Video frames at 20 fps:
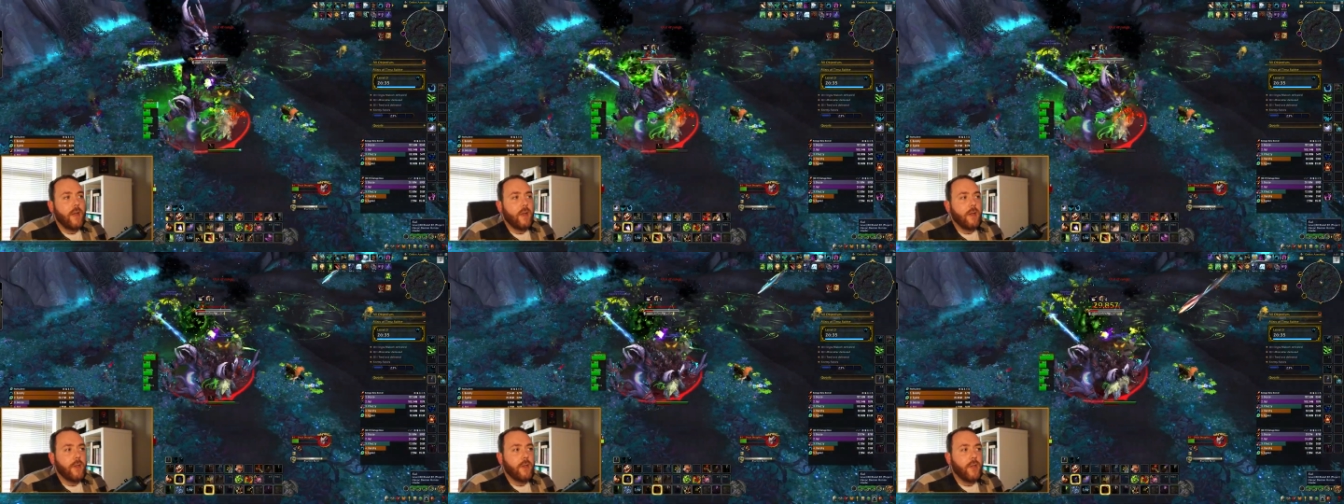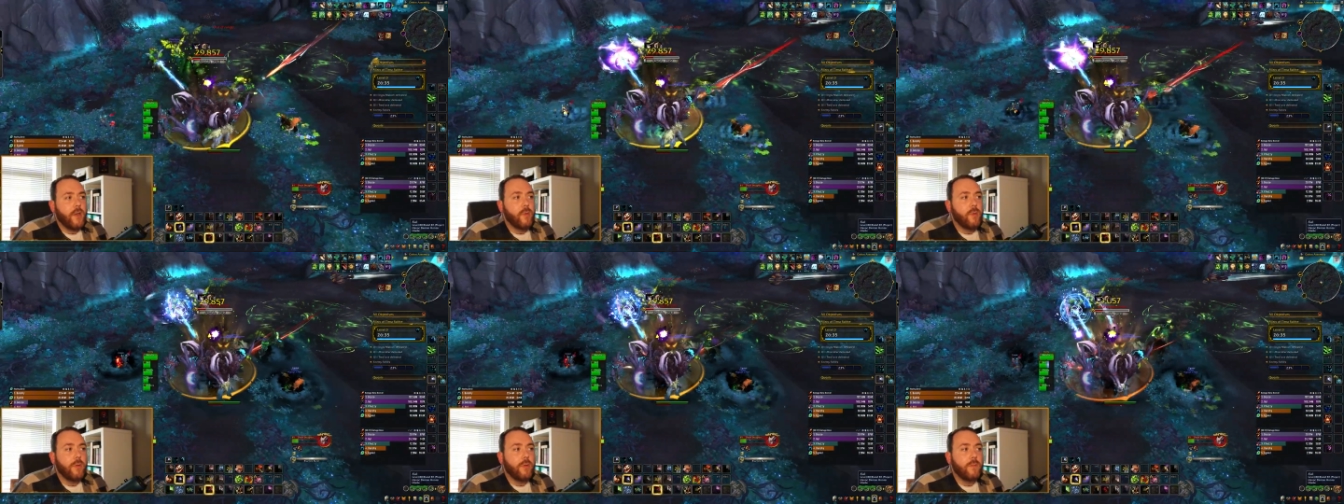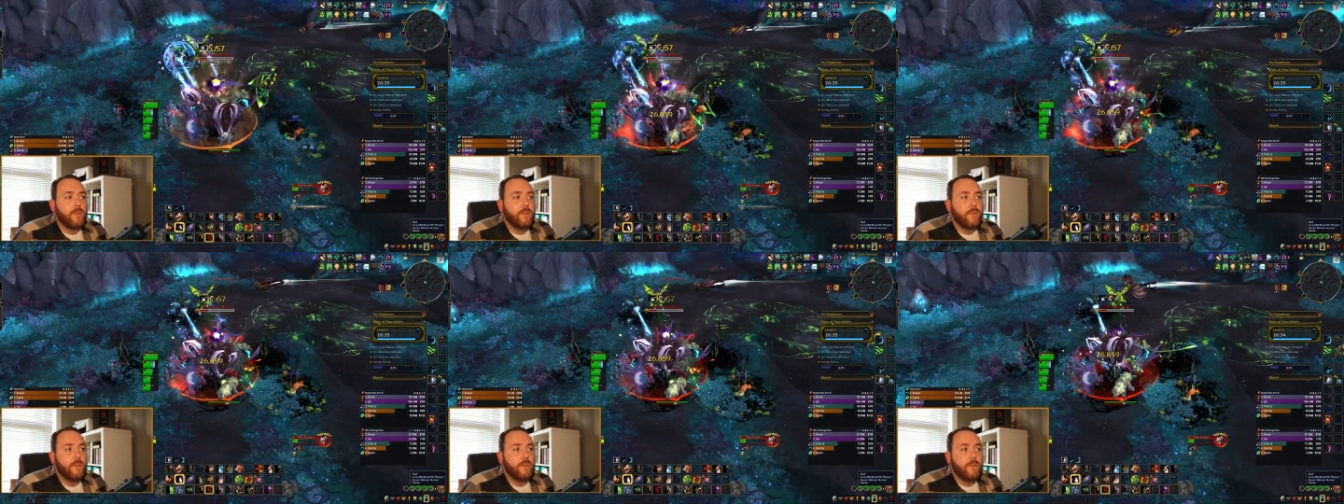
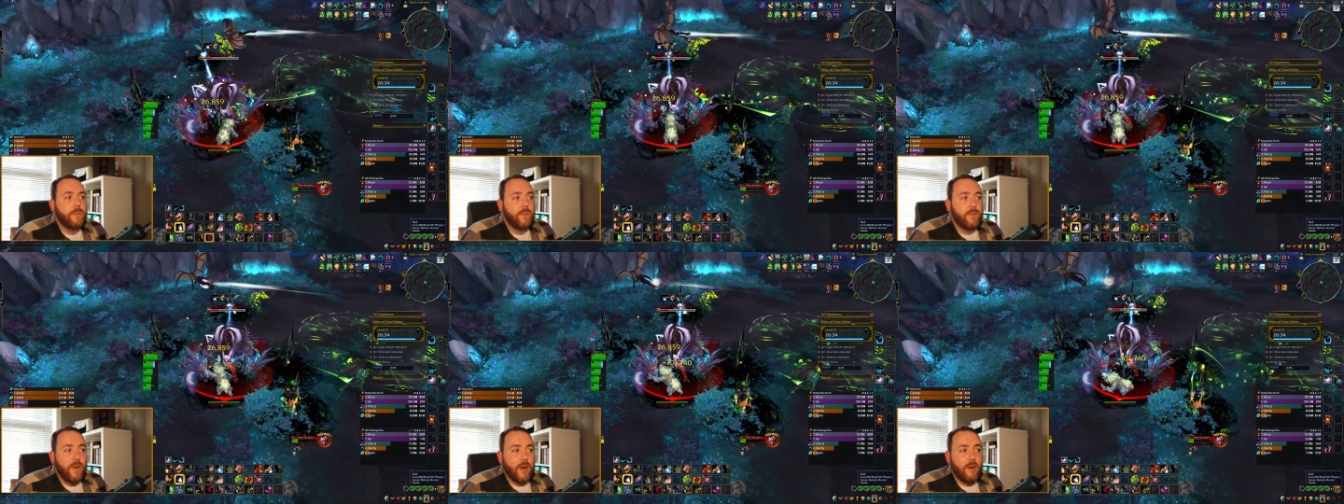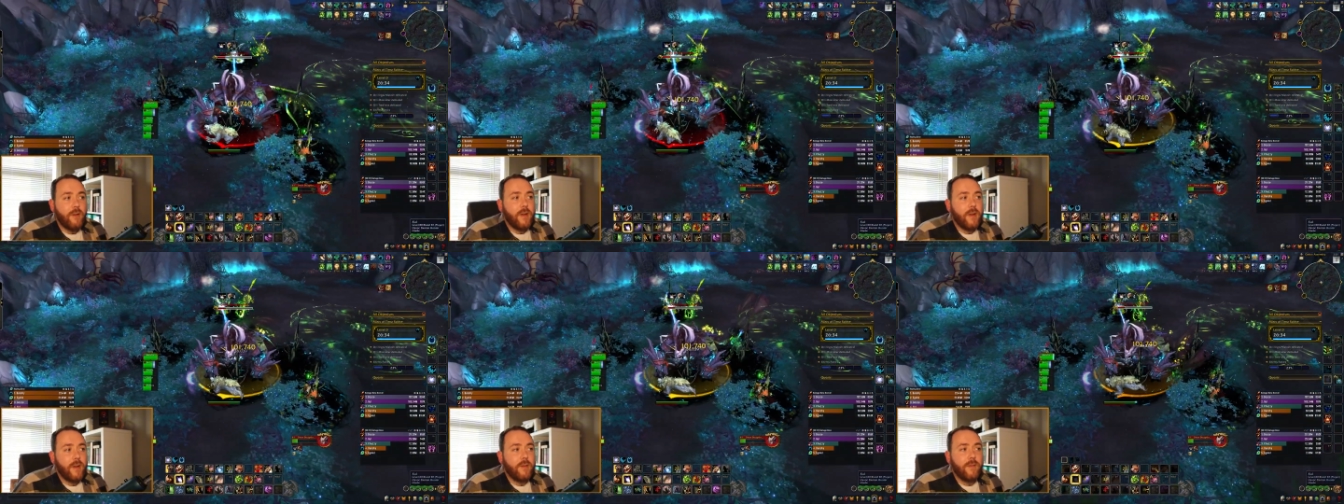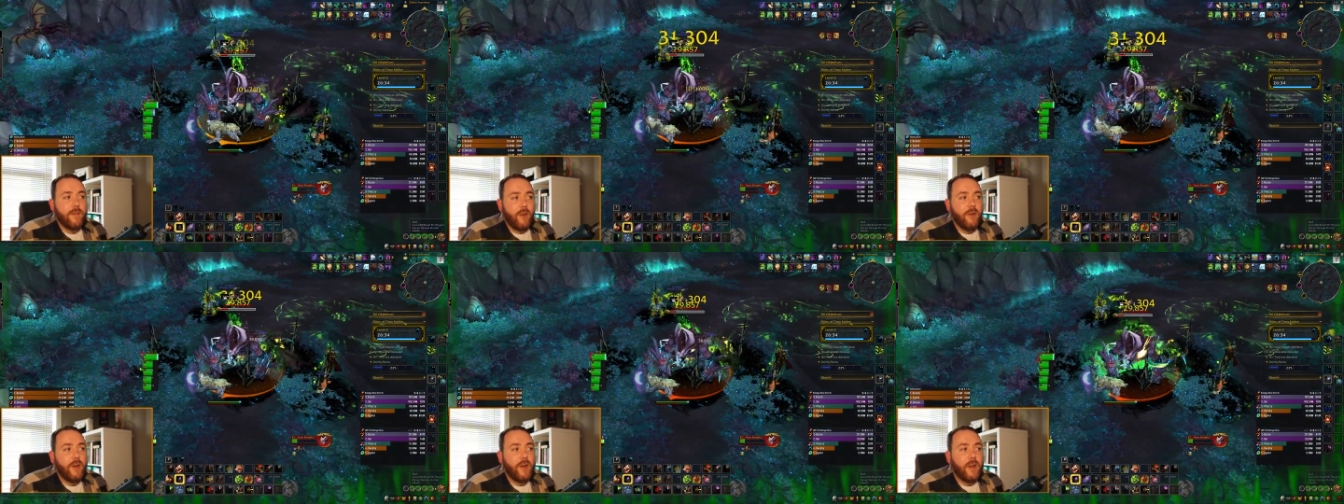you'll very,
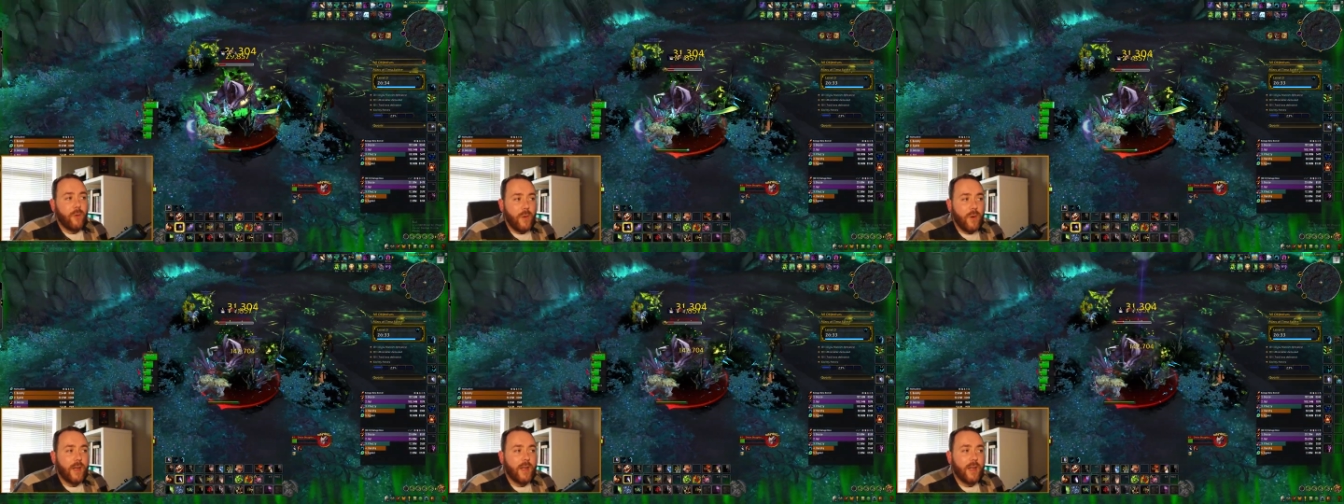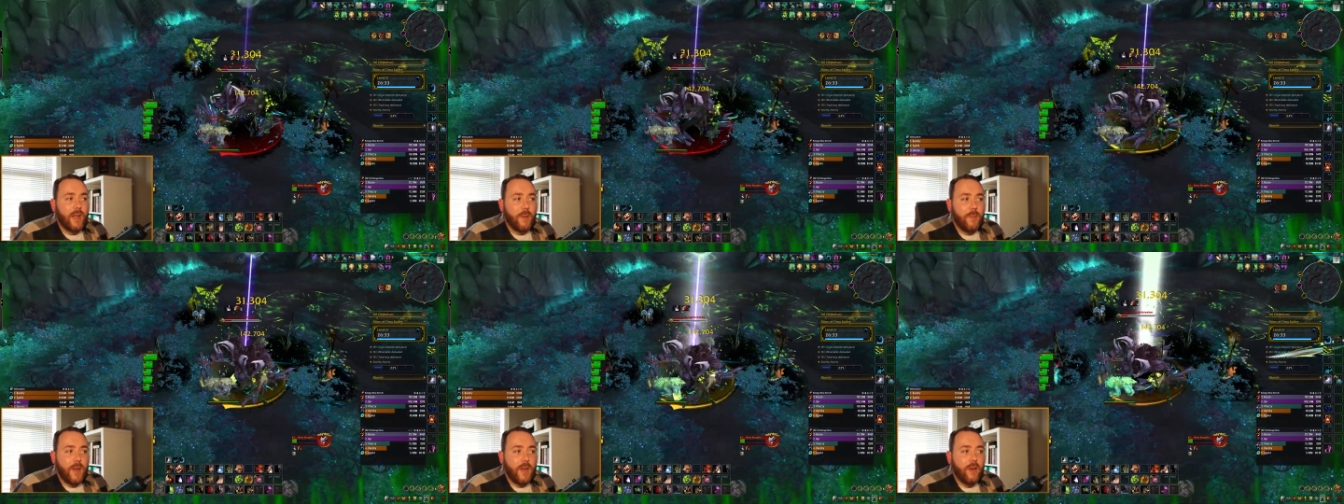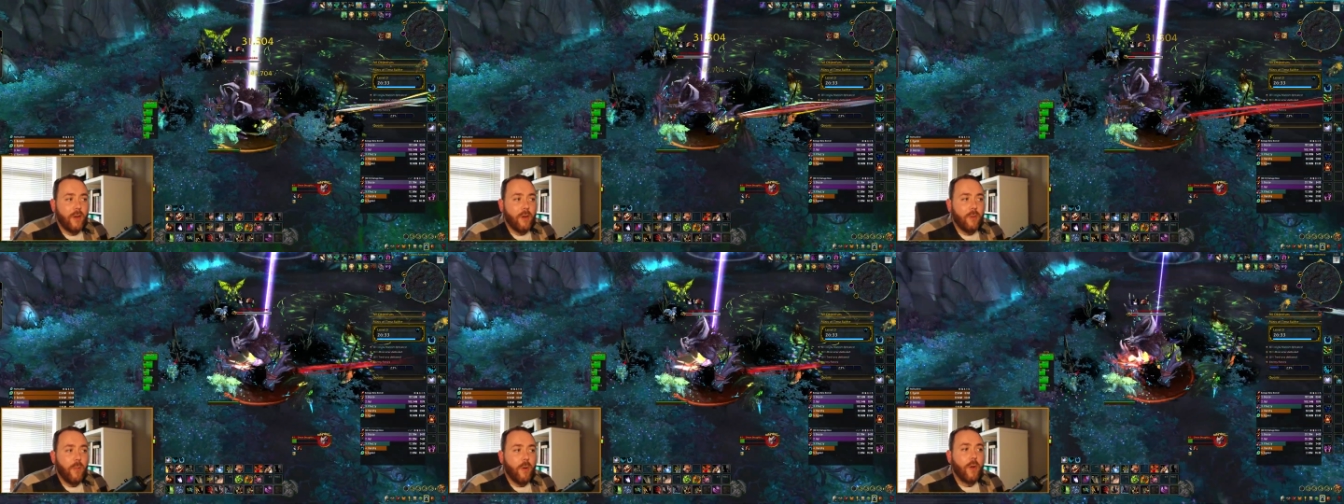very quickly pick
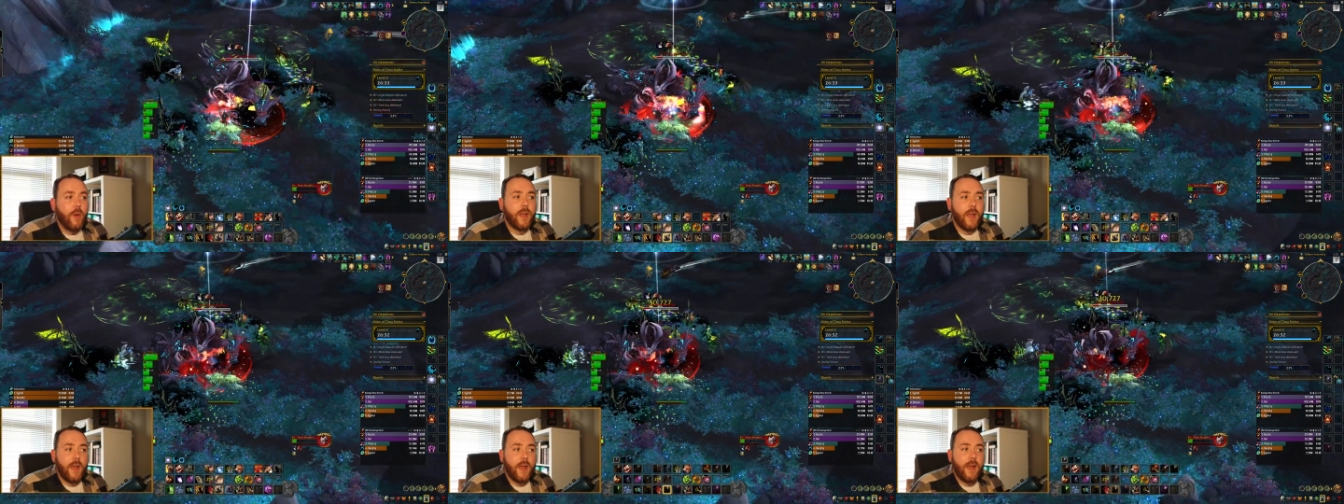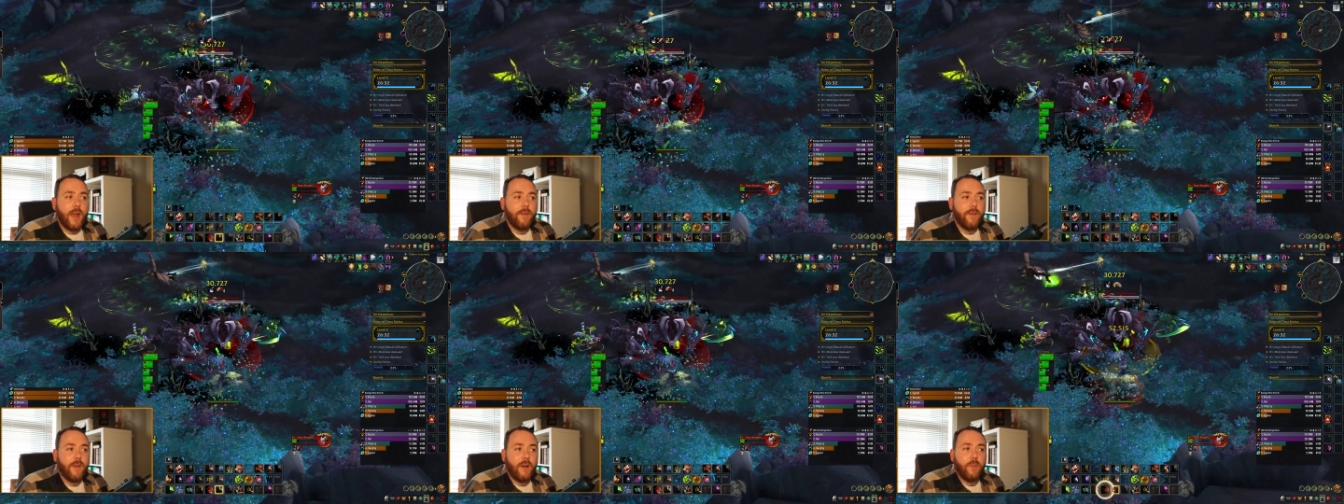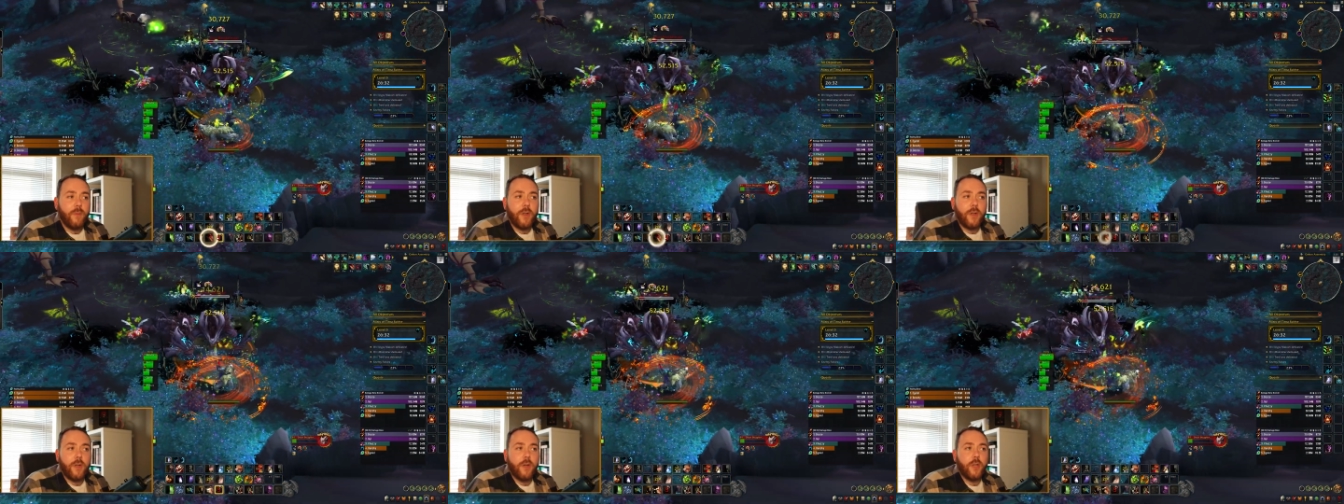up, okay, if I
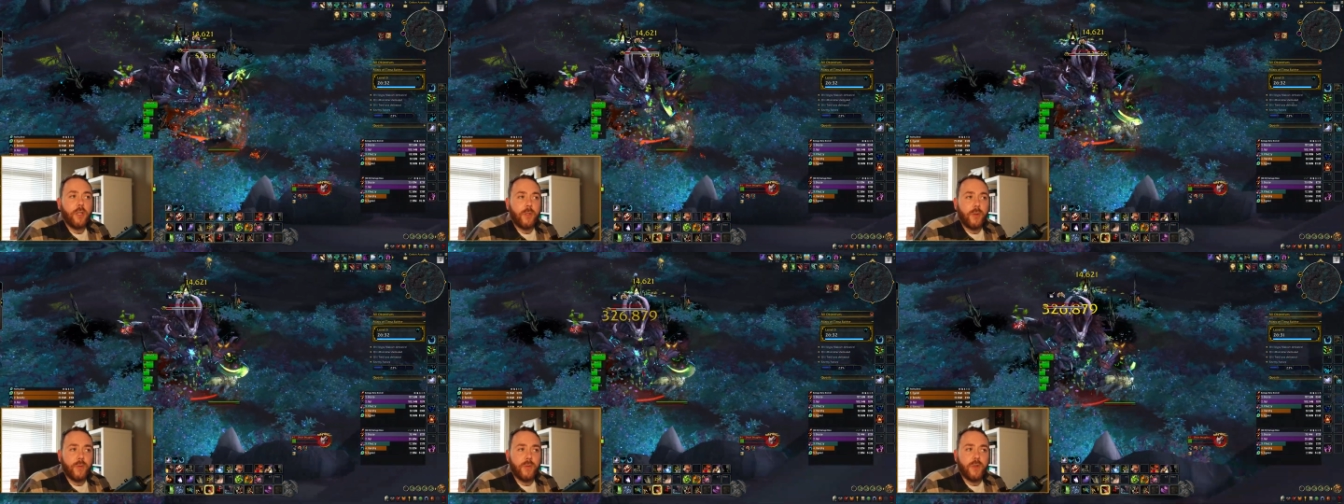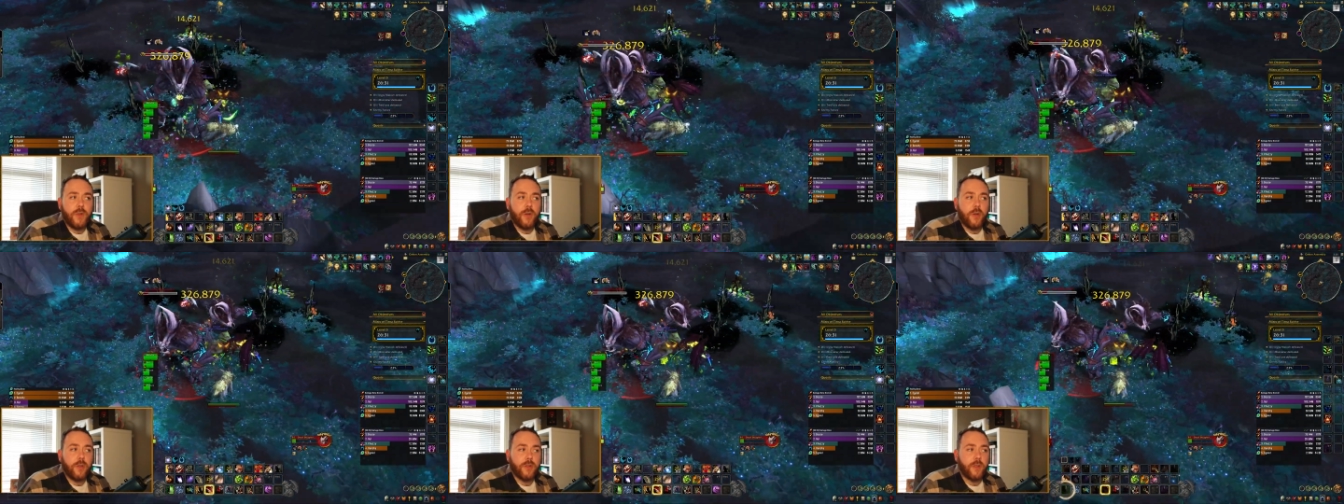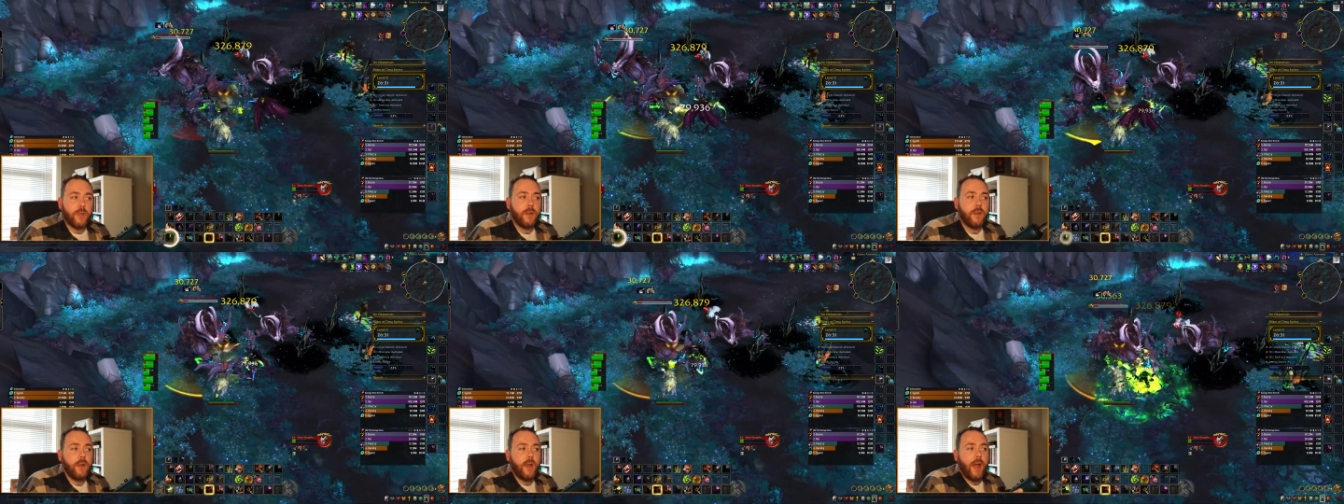want to go Loon's
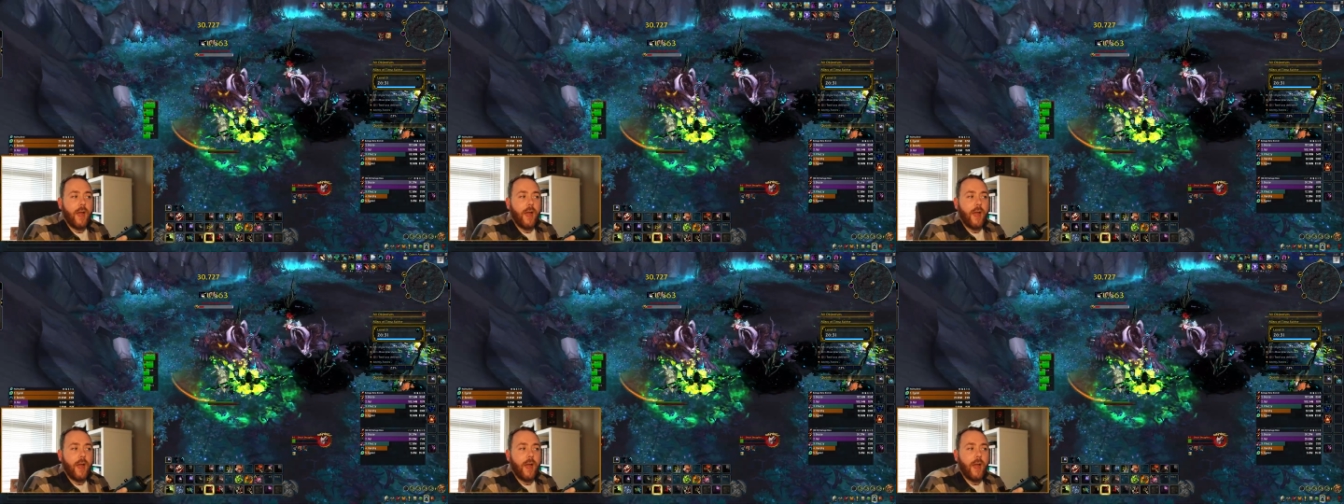Chosen,